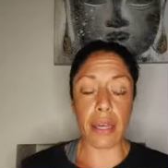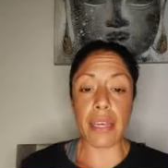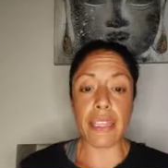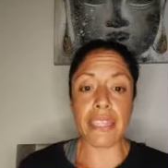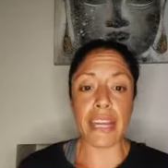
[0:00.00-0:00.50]

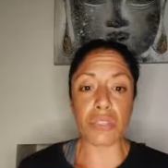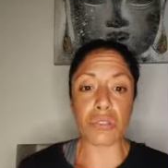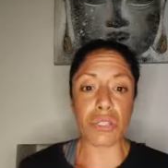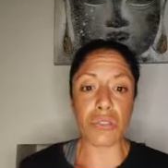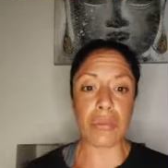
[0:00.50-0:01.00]
is that
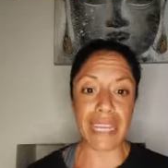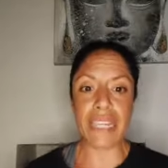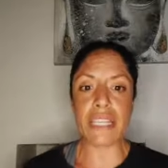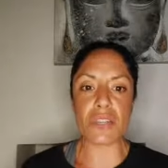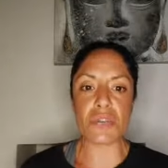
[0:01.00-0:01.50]
true?
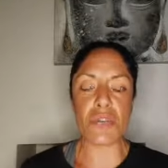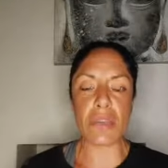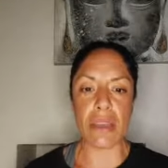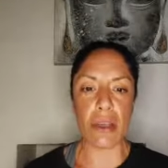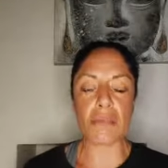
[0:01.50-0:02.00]
Is it true
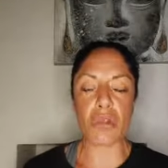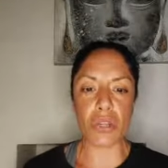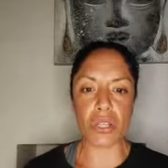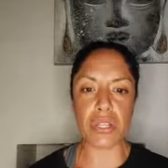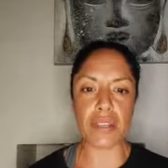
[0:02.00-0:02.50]
that I'm not
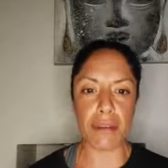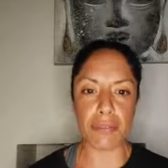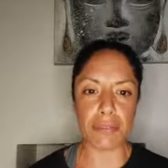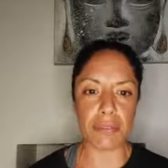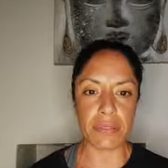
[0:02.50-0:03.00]
good
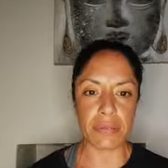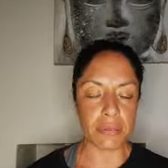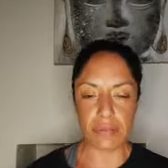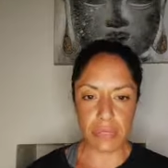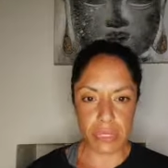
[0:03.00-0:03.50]
enough?
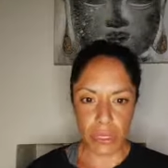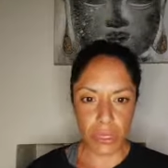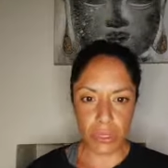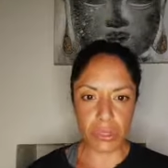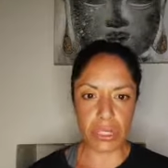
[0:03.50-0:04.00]
It's
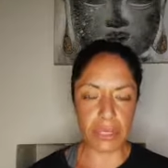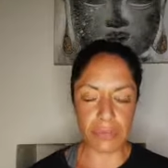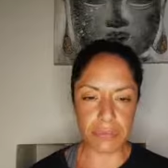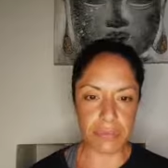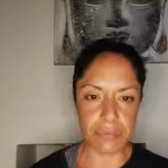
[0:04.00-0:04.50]
not
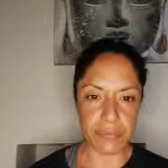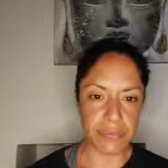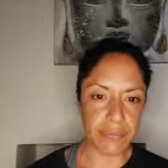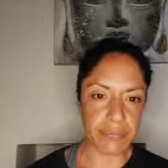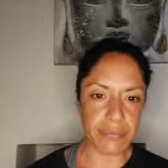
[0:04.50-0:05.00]
true.
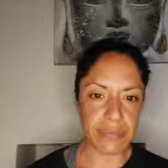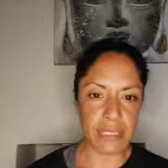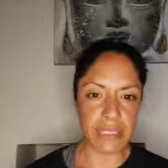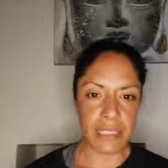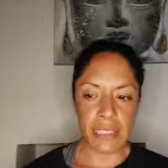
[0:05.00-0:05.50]

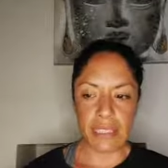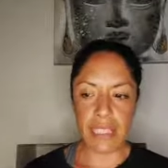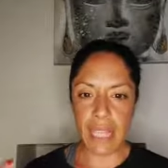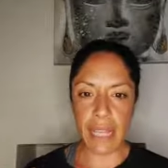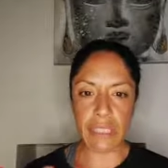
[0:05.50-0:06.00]
So
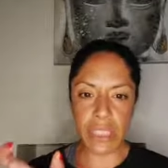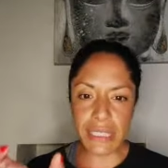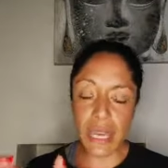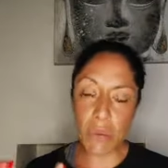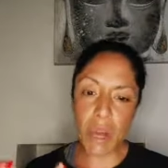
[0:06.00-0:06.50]
that just
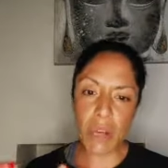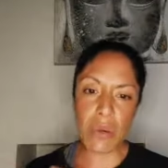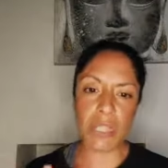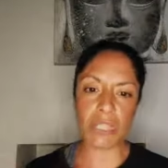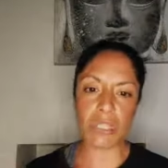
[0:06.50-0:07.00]
that one
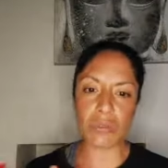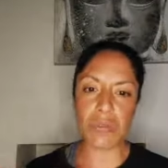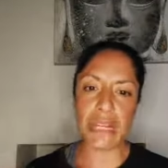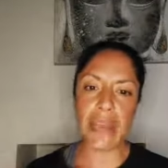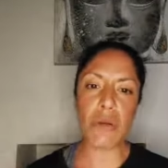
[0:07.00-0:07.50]
question
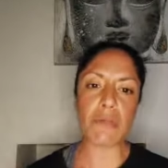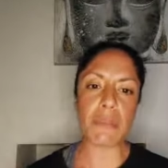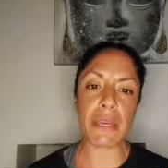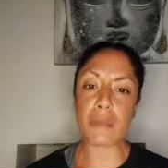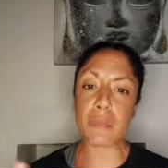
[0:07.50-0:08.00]
really helps
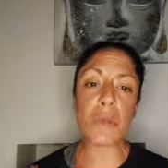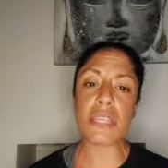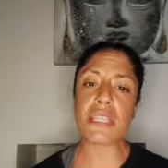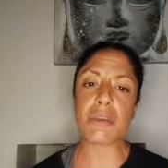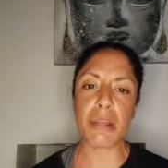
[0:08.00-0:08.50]
me. The book
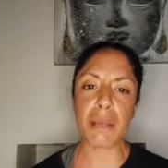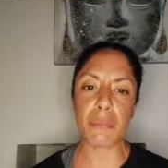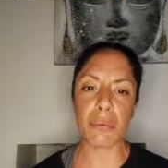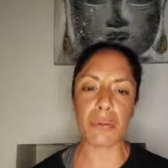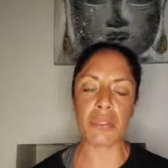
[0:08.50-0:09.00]
is
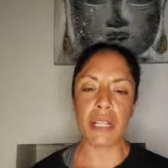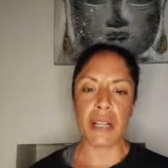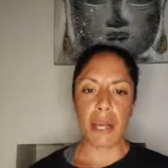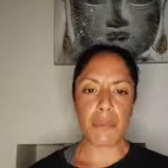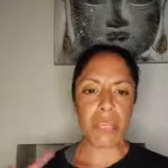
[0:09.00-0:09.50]
incredible.
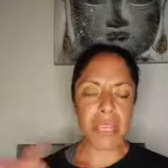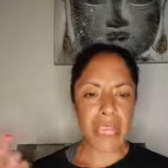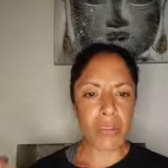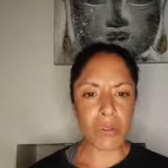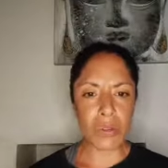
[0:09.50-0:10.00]
Um, you can
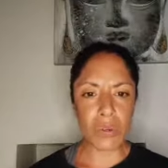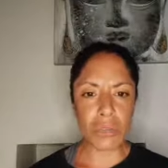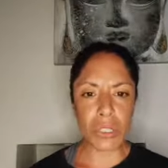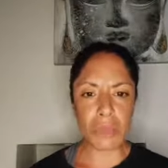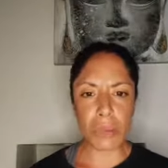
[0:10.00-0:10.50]
get it on
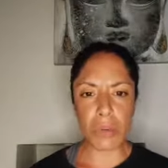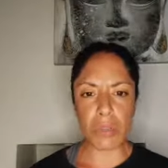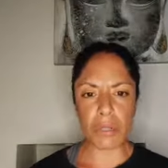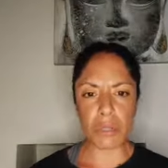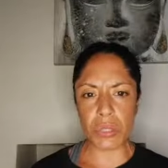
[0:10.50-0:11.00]
Audible,
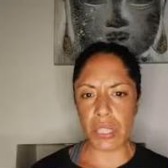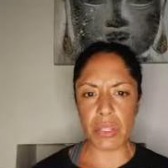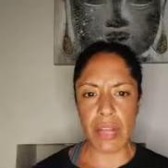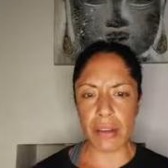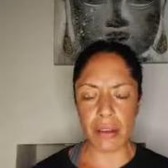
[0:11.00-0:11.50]
and I'm sure you
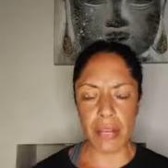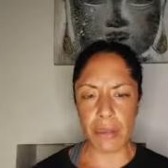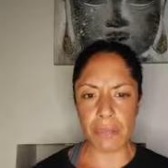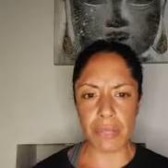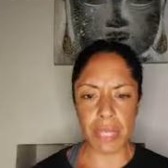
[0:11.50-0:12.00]
can uh,
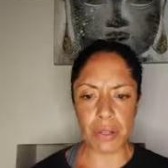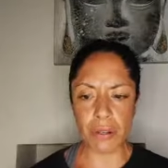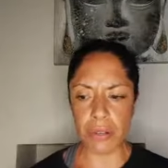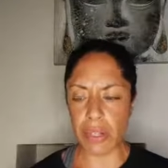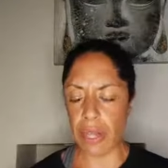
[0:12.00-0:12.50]
um, get it
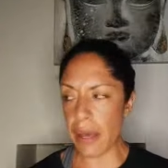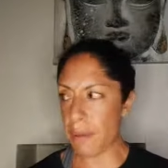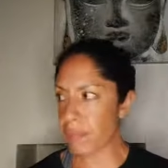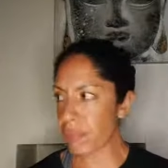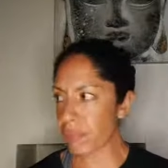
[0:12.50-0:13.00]
on
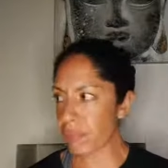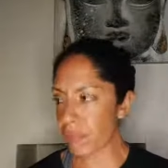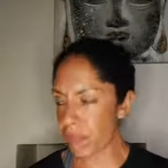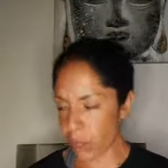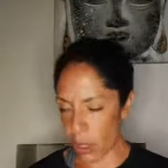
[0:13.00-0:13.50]
um,
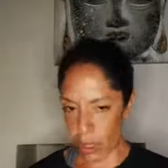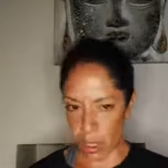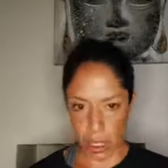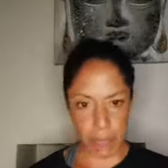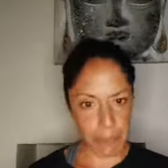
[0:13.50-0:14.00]

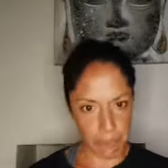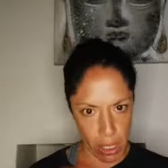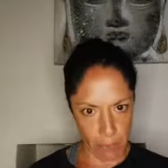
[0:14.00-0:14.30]
uh, the uh,